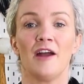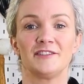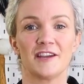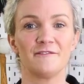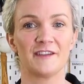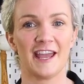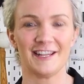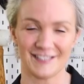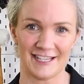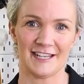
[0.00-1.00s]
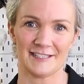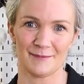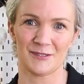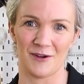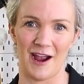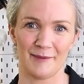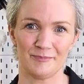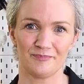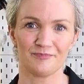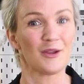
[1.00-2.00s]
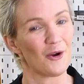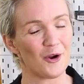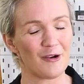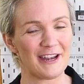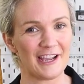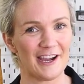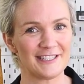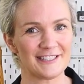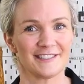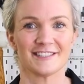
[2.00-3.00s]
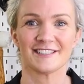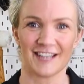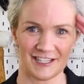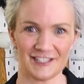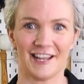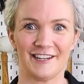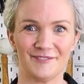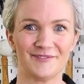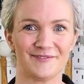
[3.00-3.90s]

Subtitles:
don't forget to hit subscribe. Alrighty guys, catch you later.